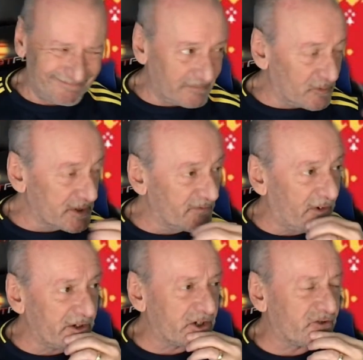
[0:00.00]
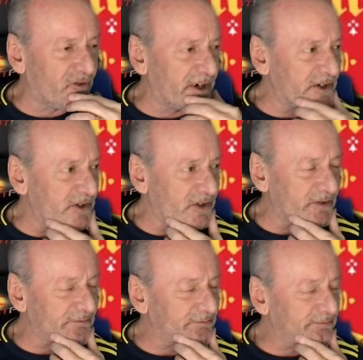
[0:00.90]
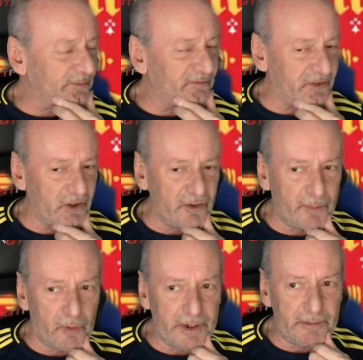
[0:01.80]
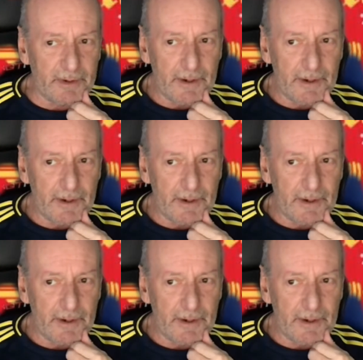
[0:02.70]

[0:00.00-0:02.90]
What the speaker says: was a very strange viewpoint.